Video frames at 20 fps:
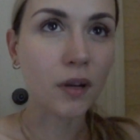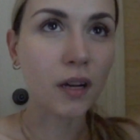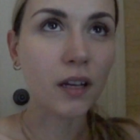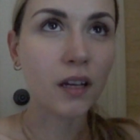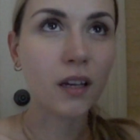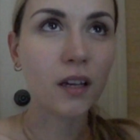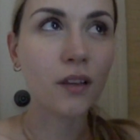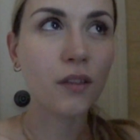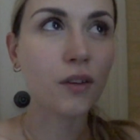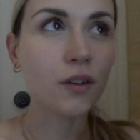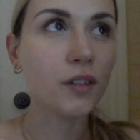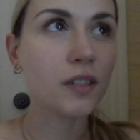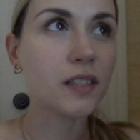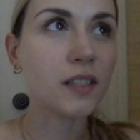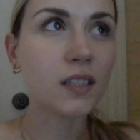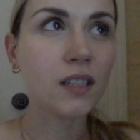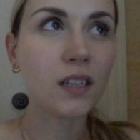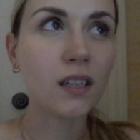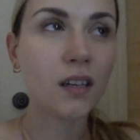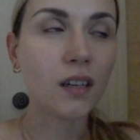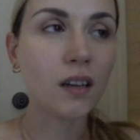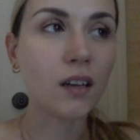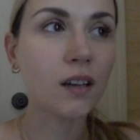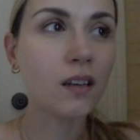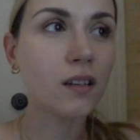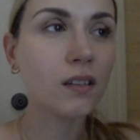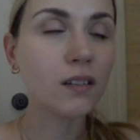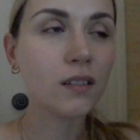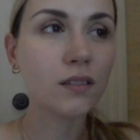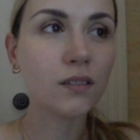I either see
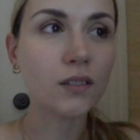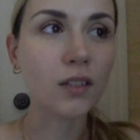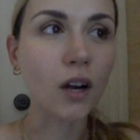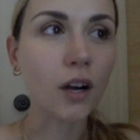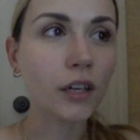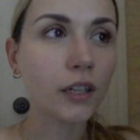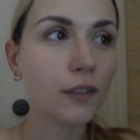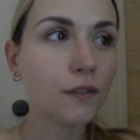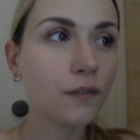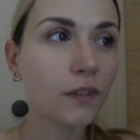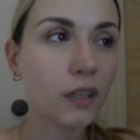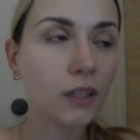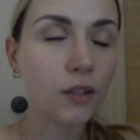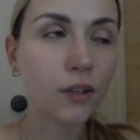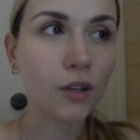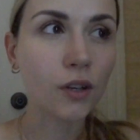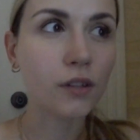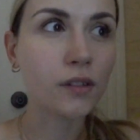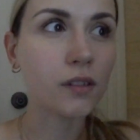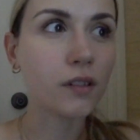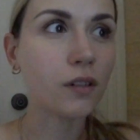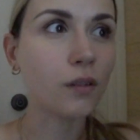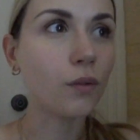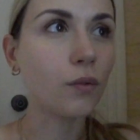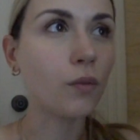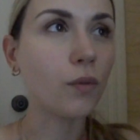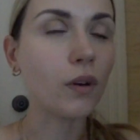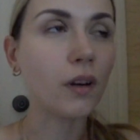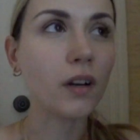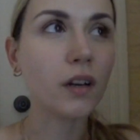dark figures
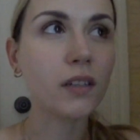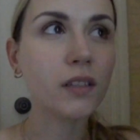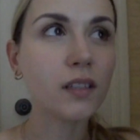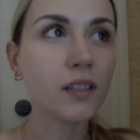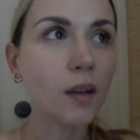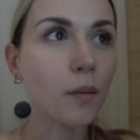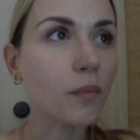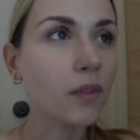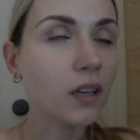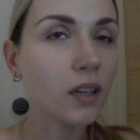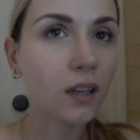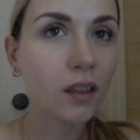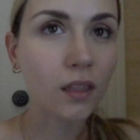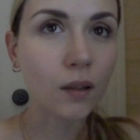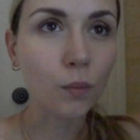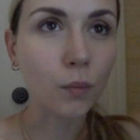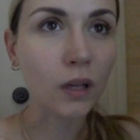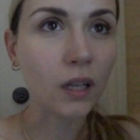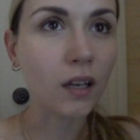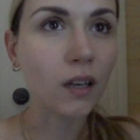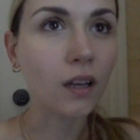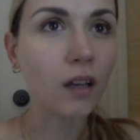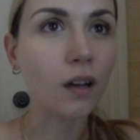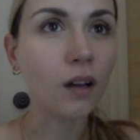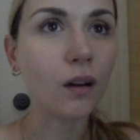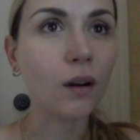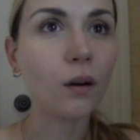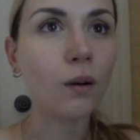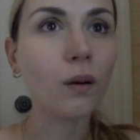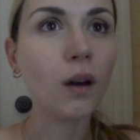or something in the
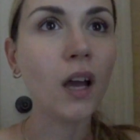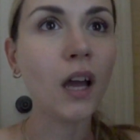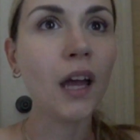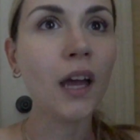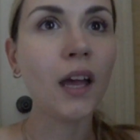window